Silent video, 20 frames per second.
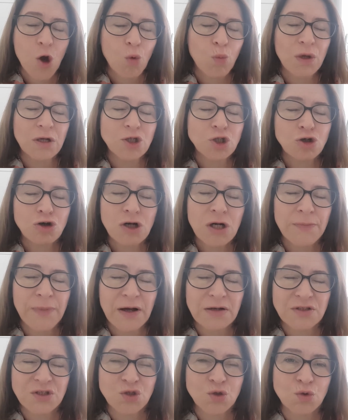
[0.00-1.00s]
We'll talk
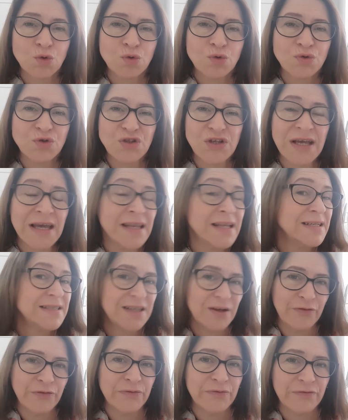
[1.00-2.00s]
about schools in a
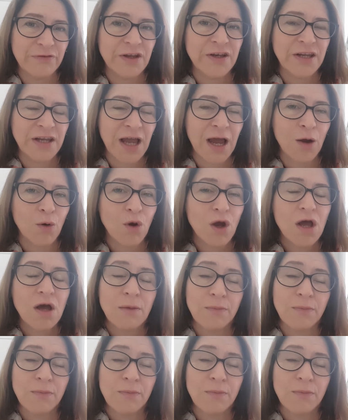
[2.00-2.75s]
different video,